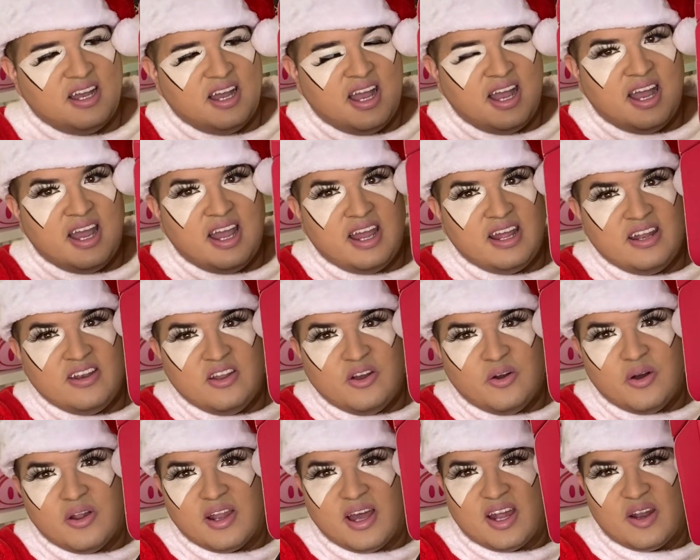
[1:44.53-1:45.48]
I
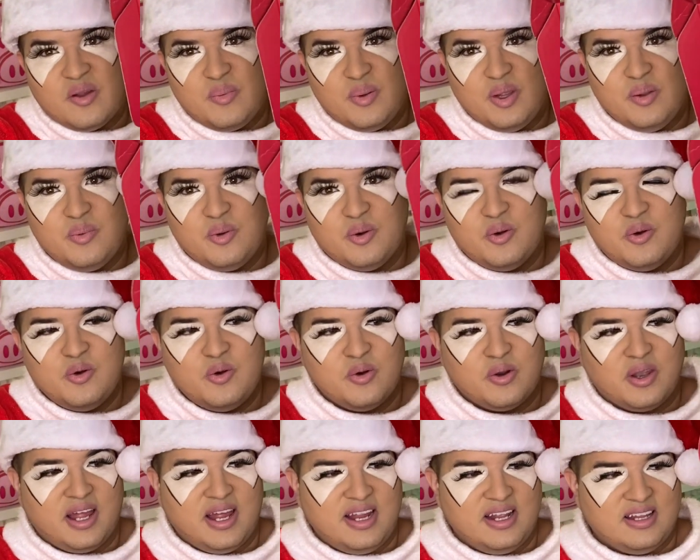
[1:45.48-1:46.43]
know a lot of people who
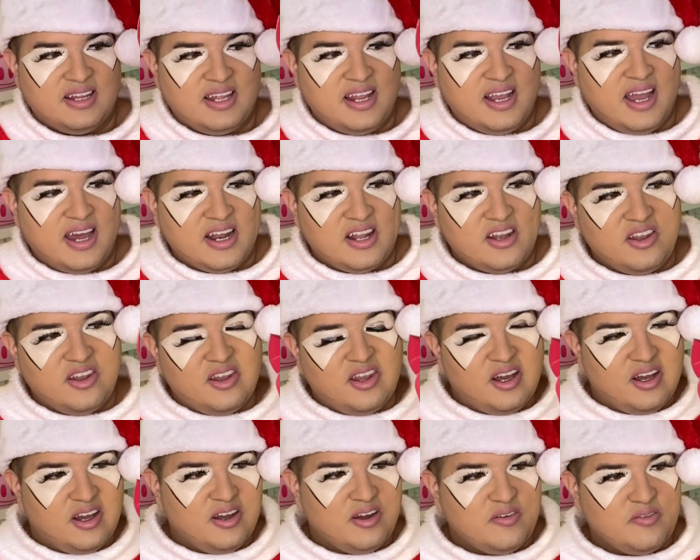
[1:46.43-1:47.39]
are like, they kind of
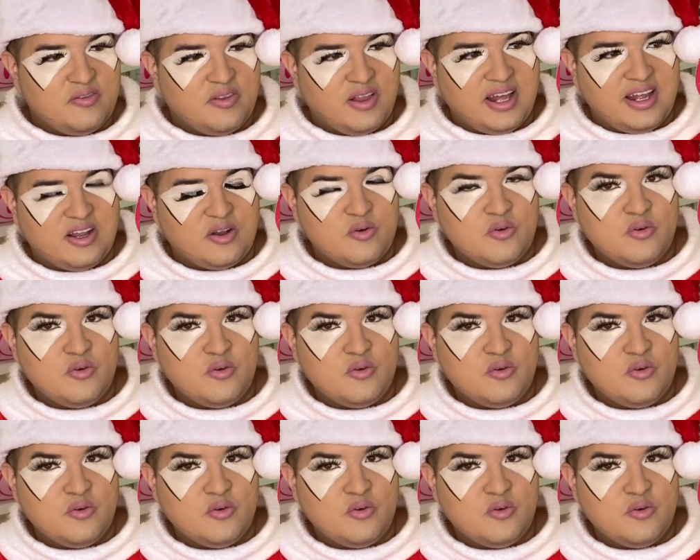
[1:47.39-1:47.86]
love like,